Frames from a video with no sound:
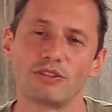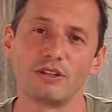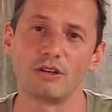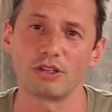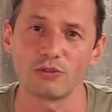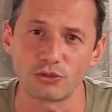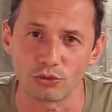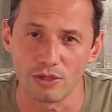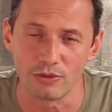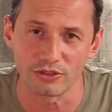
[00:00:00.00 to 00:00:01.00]
And a lot of
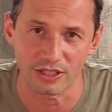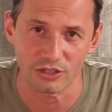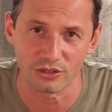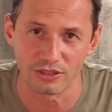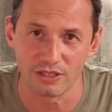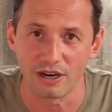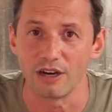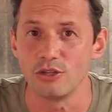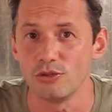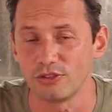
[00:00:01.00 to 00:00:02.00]
streamers actually
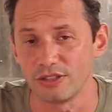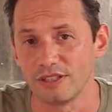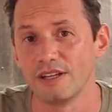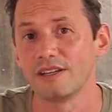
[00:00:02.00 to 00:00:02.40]
are using